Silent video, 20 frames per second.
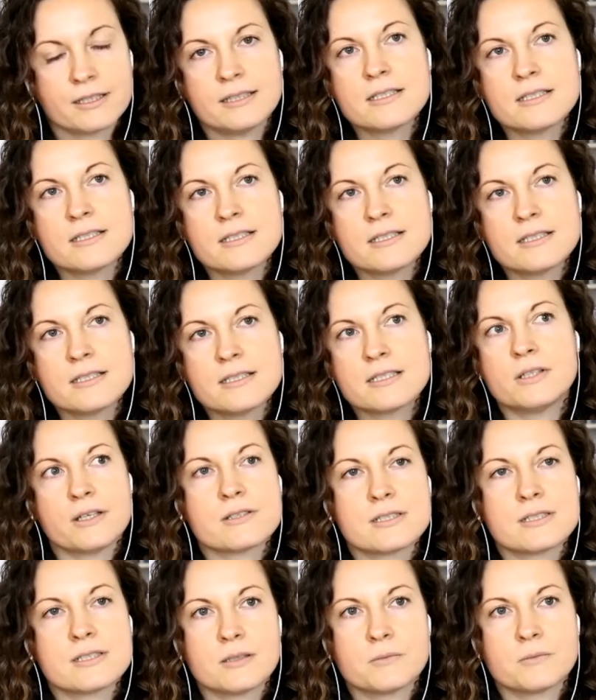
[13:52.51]
And this is
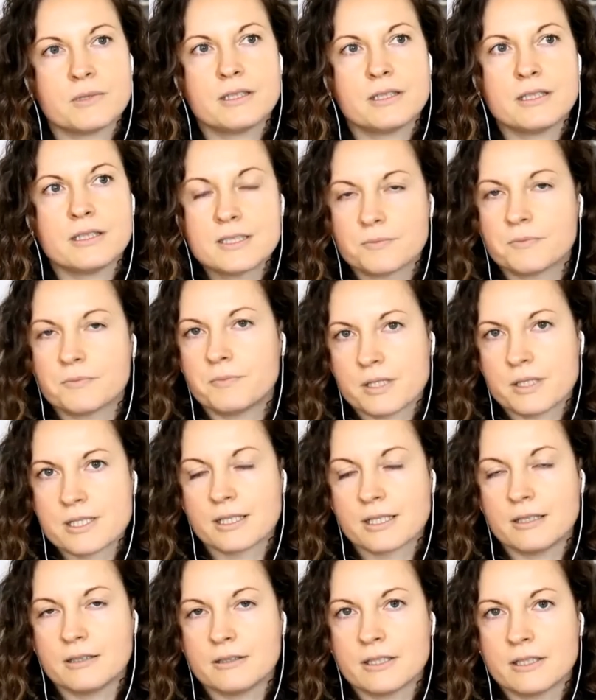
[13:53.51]
very interesting with this
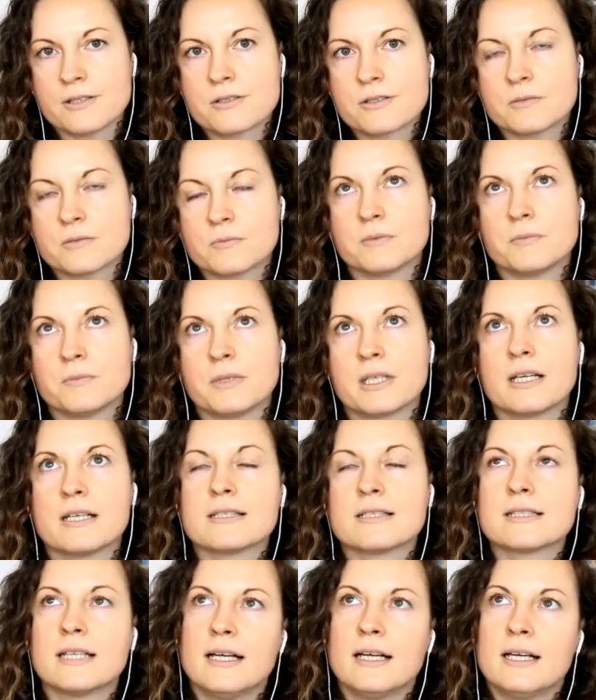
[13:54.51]
particular instrument
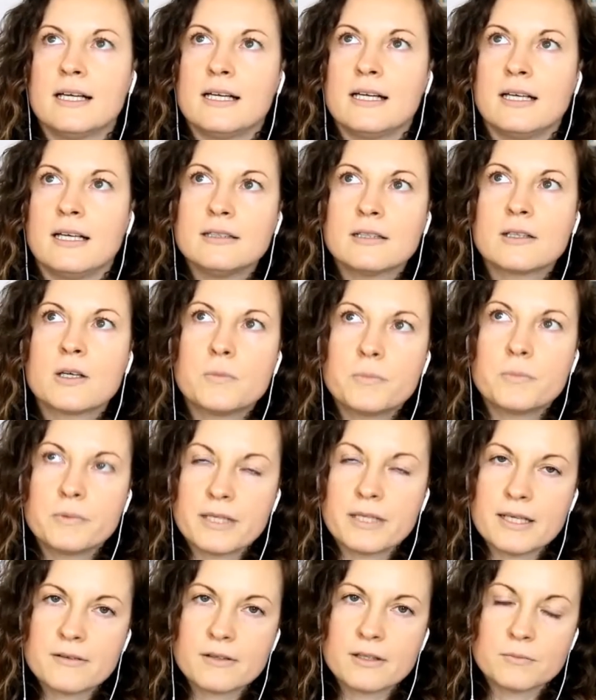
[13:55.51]
because in the
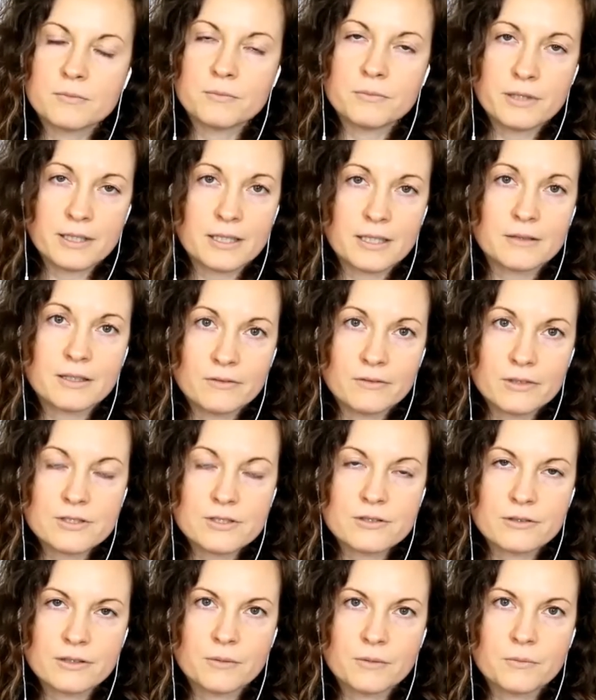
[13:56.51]
Copenhagen burnout
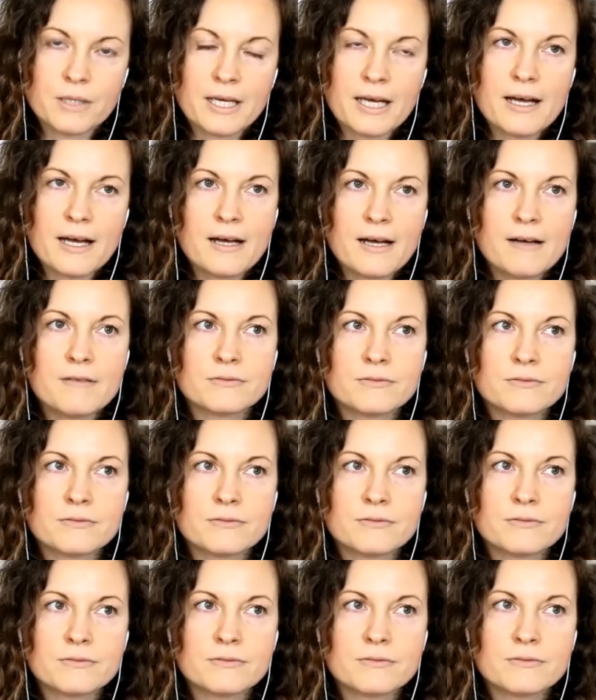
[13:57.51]
inventory, we
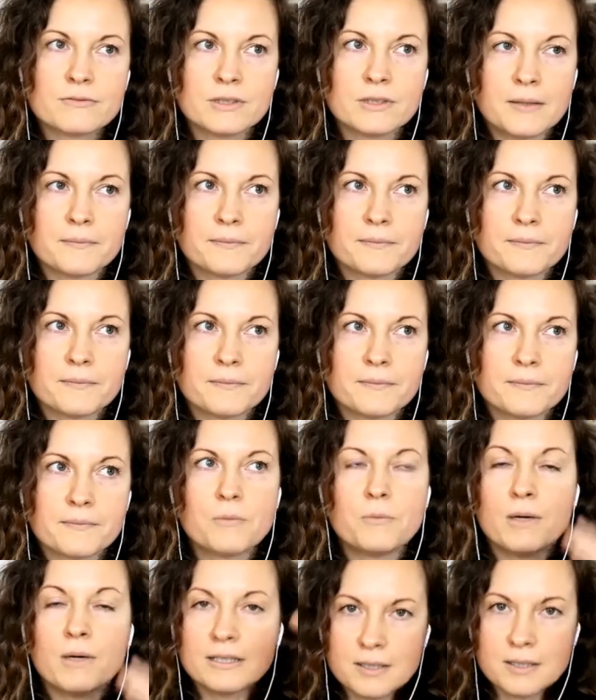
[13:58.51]
have uh,
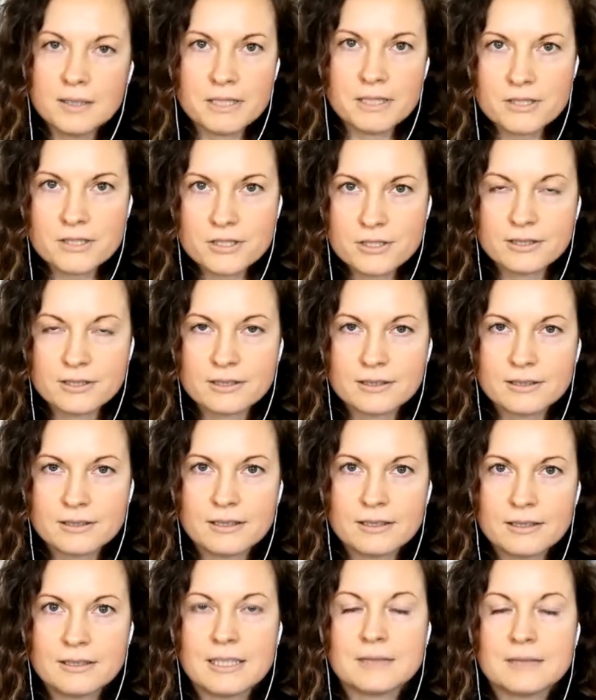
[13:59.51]
one
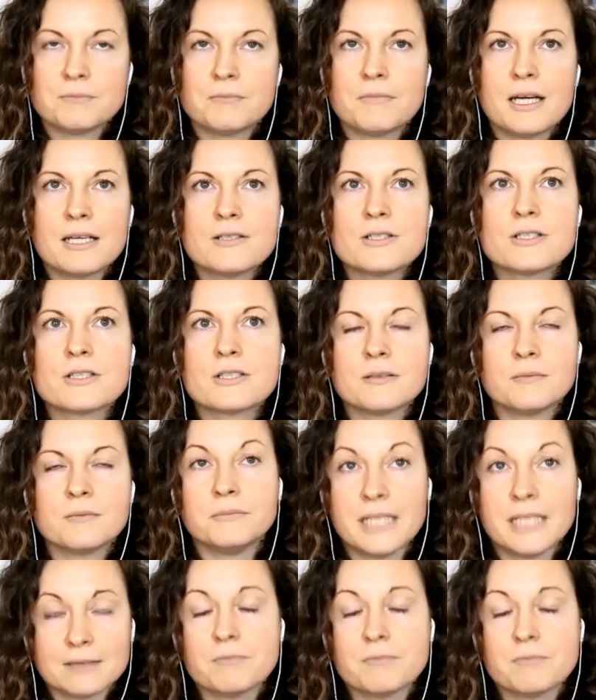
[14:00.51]
dimension that, men-
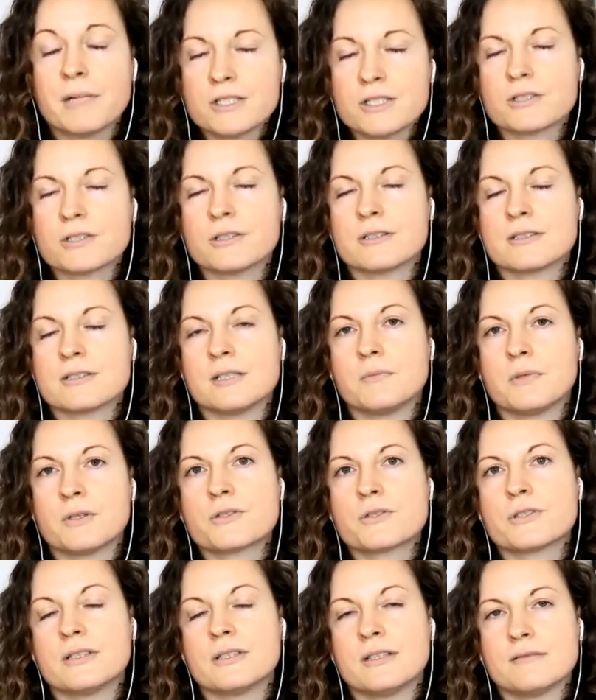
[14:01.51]
that measures
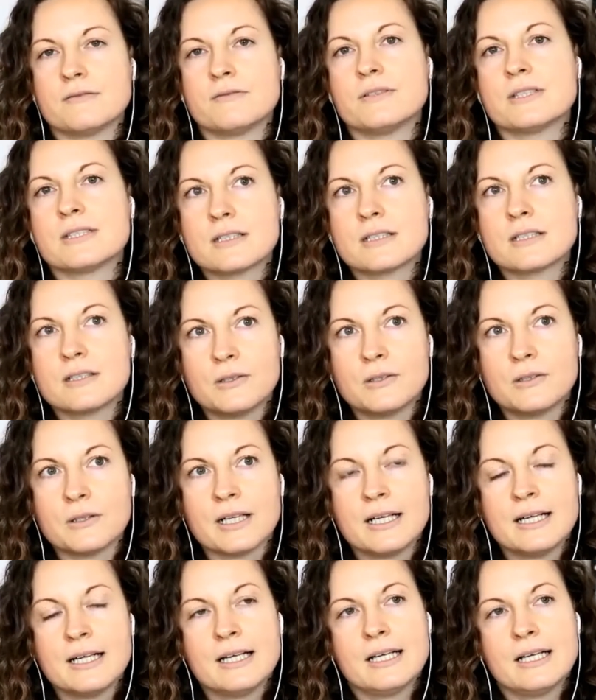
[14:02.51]
emotional and
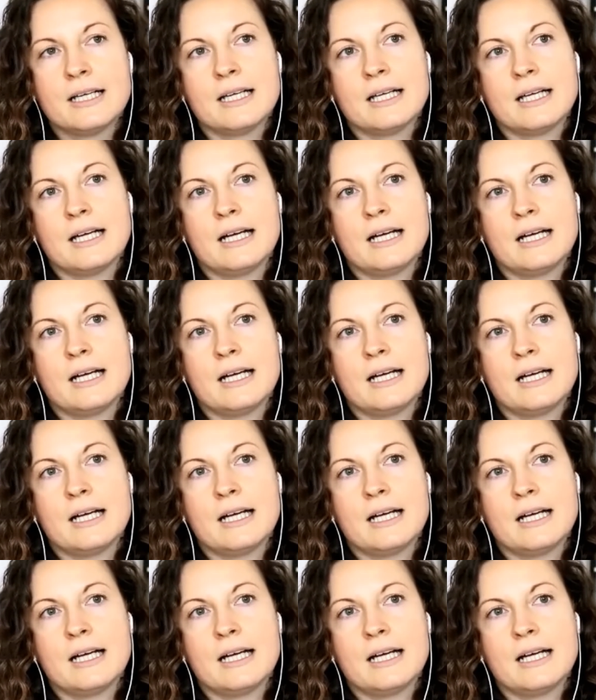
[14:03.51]
physical